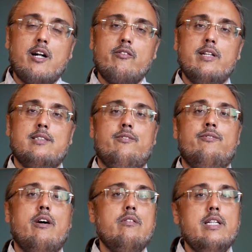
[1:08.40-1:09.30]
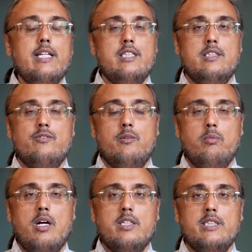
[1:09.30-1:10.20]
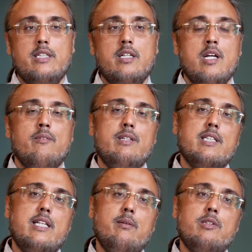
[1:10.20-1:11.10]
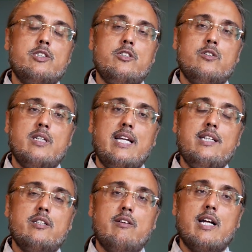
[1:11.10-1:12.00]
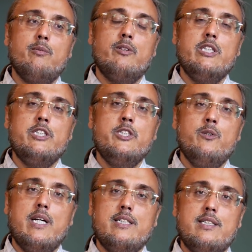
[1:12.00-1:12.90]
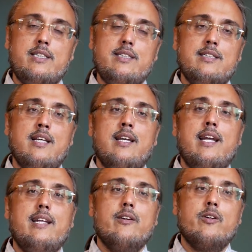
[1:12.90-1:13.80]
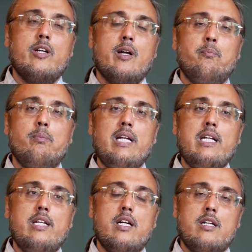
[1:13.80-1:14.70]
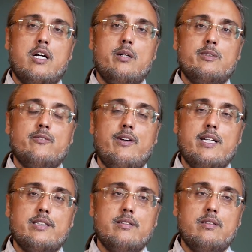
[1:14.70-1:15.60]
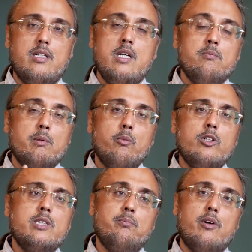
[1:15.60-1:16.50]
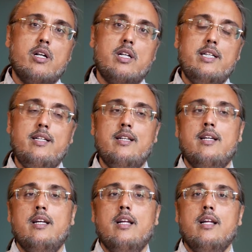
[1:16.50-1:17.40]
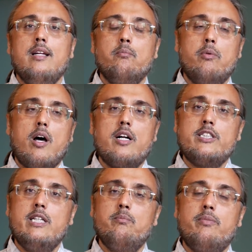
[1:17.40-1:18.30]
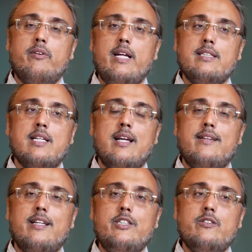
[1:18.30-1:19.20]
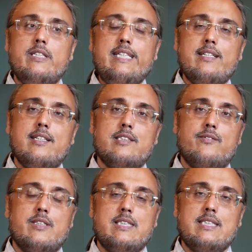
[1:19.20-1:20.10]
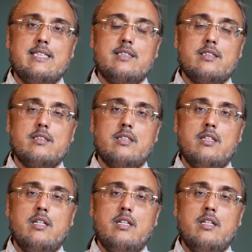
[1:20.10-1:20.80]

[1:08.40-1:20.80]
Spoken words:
contracts are foundations for blockchain, which enables you to interact between two entities in a completely autonomous fashion. But most importantly, blockchain brings the uniqueness of consensus.